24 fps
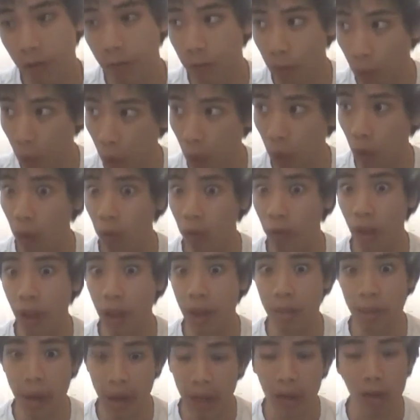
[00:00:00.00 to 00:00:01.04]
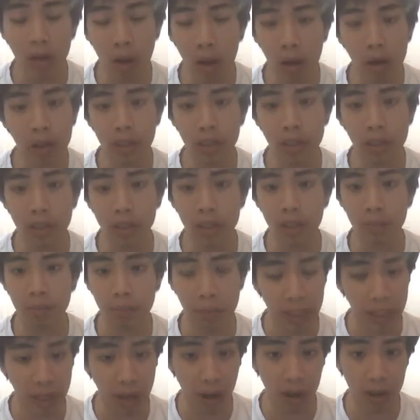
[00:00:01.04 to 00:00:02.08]
for a male audience,
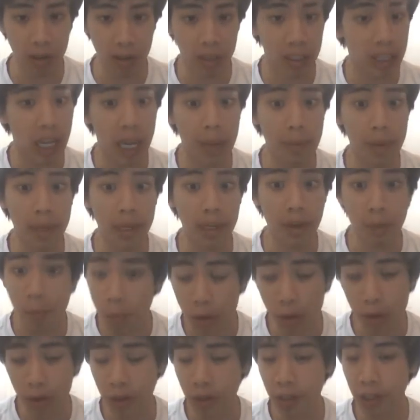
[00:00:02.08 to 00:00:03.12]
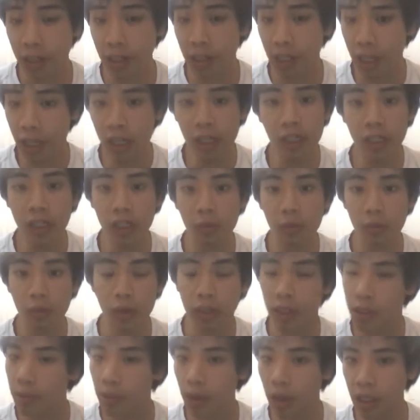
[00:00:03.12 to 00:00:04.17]
because the gaming community is
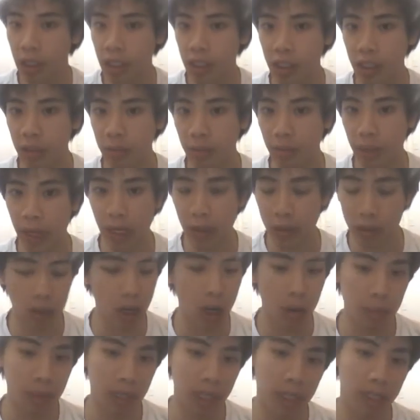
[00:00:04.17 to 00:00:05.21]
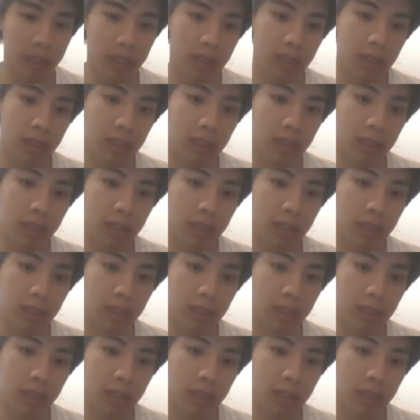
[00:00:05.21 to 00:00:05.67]
pretty much male-dominated.